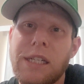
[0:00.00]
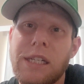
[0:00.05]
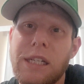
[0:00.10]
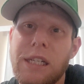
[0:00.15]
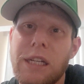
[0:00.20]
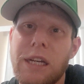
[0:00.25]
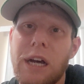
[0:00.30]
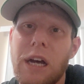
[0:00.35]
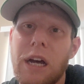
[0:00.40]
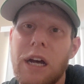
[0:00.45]

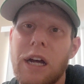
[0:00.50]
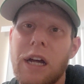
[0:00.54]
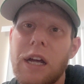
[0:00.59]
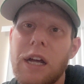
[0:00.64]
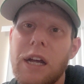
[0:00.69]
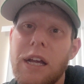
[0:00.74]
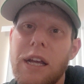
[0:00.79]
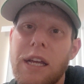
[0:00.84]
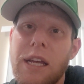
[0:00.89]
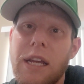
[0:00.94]

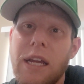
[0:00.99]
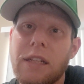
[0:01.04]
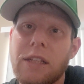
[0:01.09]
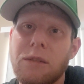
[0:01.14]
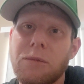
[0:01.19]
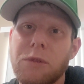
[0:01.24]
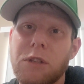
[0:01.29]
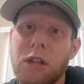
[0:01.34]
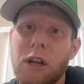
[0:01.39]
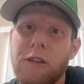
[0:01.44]
He had
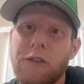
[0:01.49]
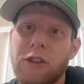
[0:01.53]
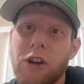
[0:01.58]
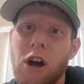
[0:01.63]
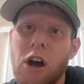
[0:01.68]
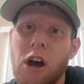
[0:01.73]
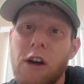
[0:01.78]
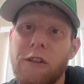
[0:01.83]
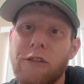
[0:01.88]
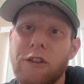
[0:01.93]
some stuff to
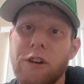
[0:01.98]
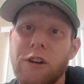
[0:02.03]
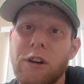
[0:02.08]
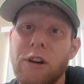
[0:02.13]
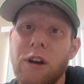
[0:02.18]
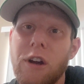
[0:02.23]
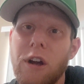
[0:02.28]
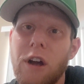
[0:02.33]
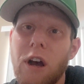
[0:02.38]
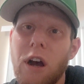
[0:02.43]
offer.